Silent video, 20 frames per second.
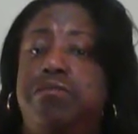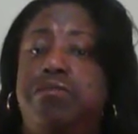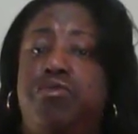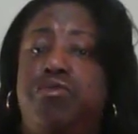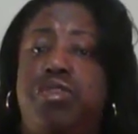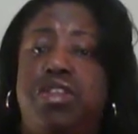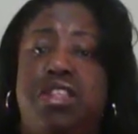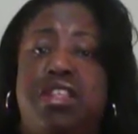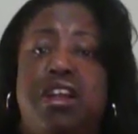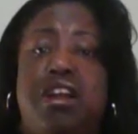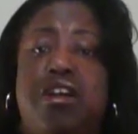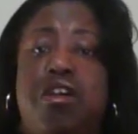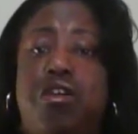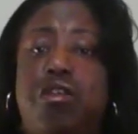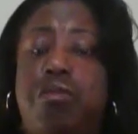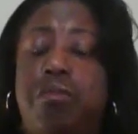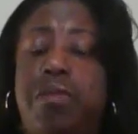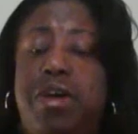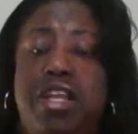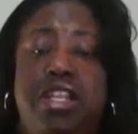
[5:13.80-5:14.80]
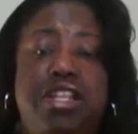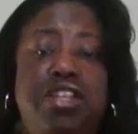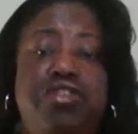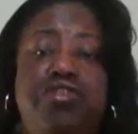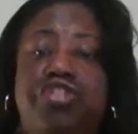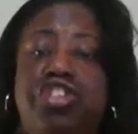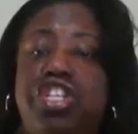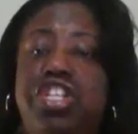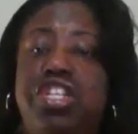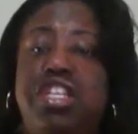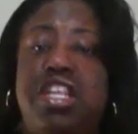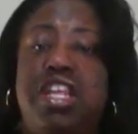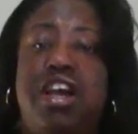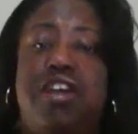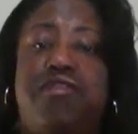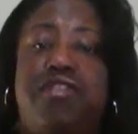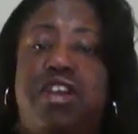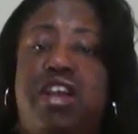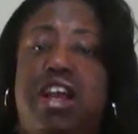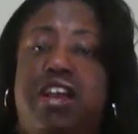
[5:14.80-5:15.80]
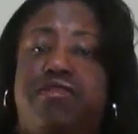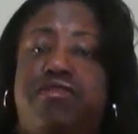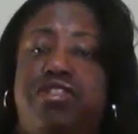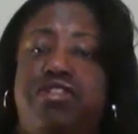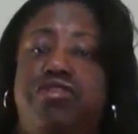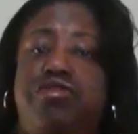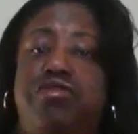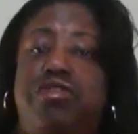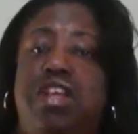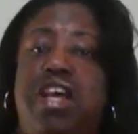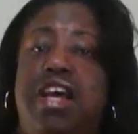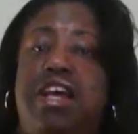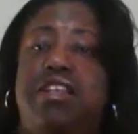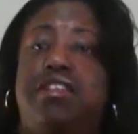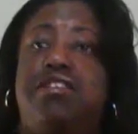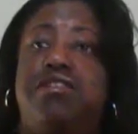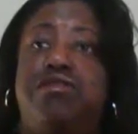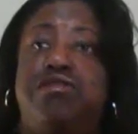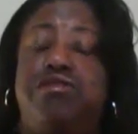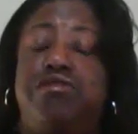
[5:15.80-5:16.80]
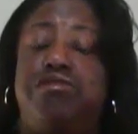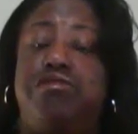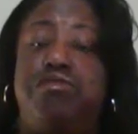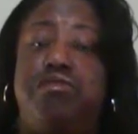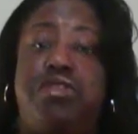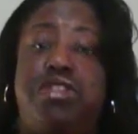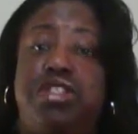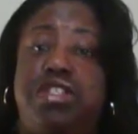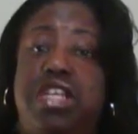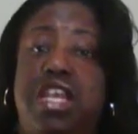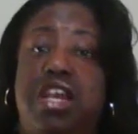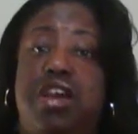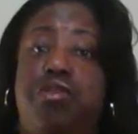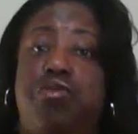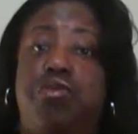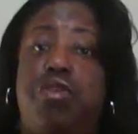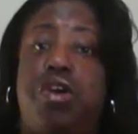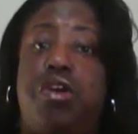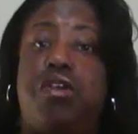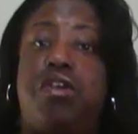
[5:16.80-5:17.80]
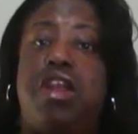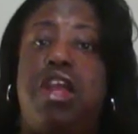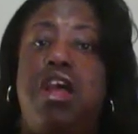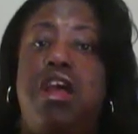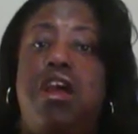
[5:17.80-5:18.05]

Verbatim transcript: with their own money. You should never have to do that to get work.